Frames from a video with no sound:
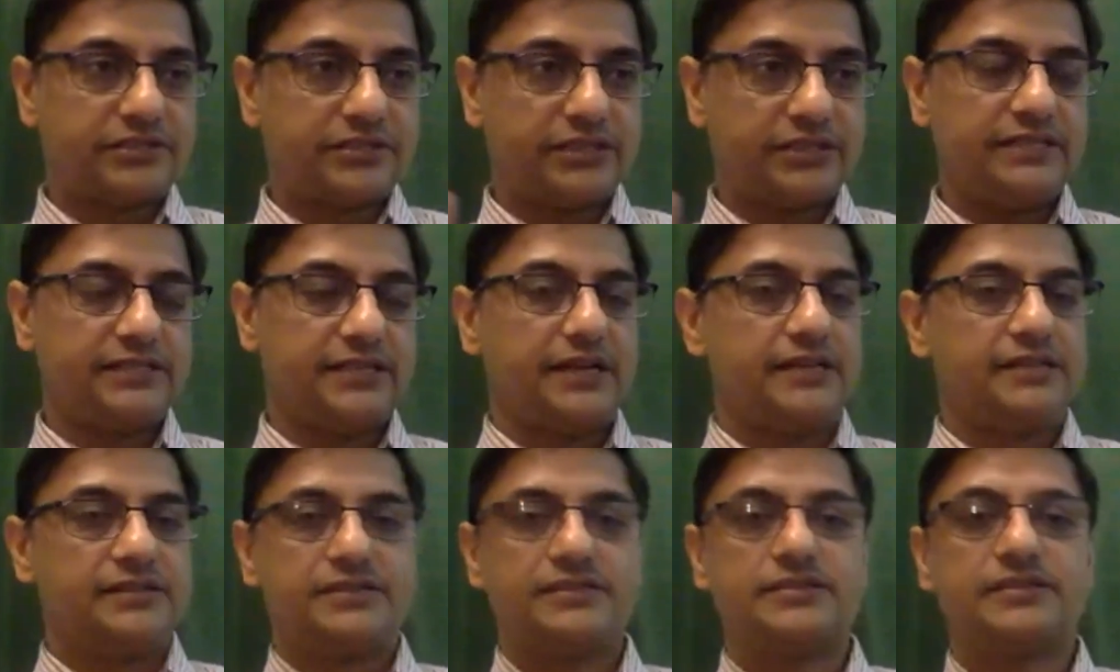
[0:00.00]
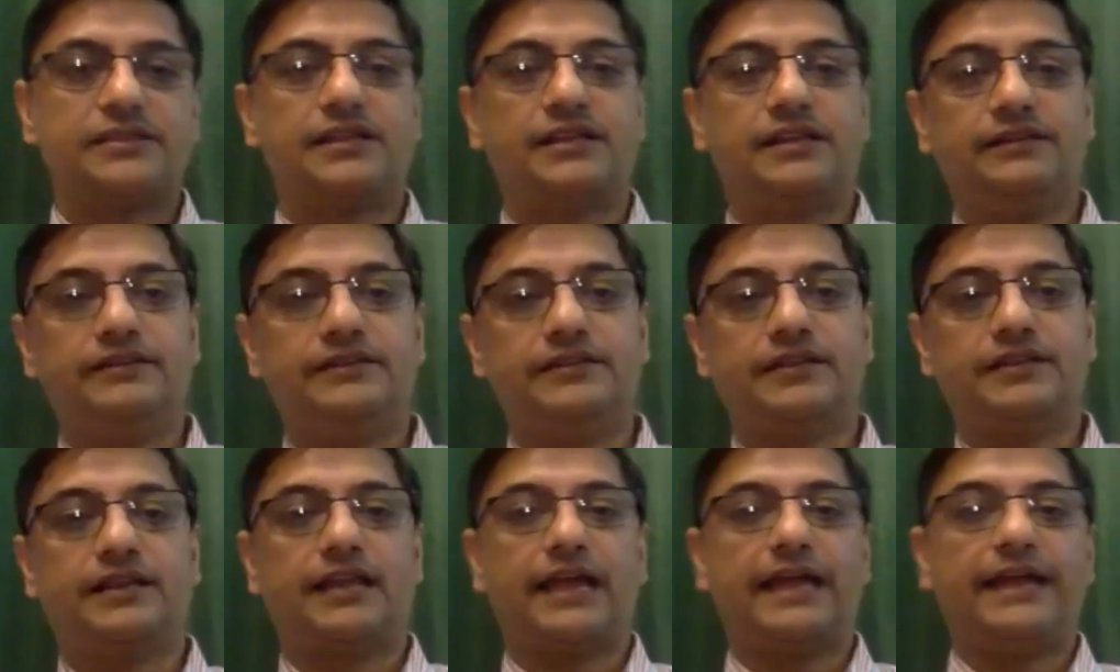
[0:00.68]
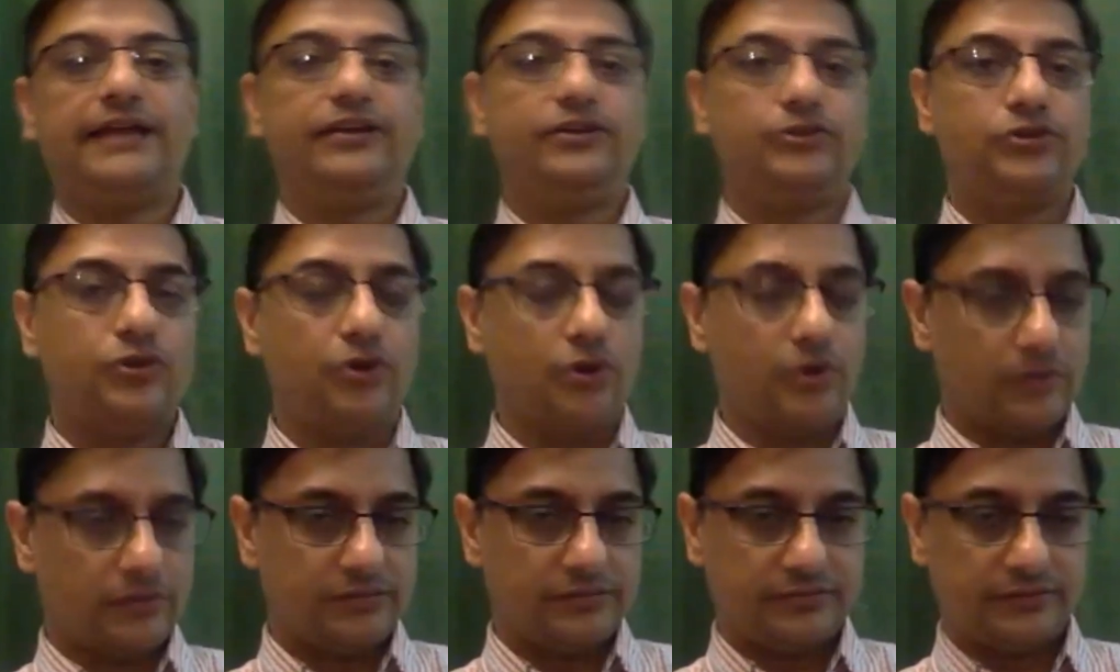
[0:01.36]
three sons declined to
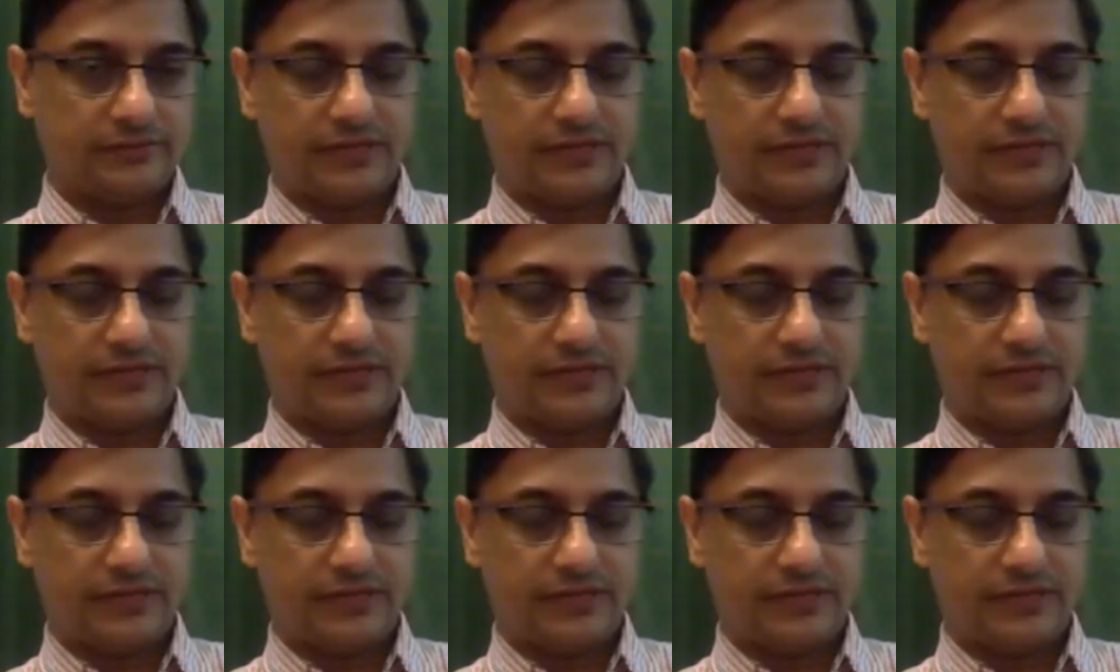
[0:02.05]
go.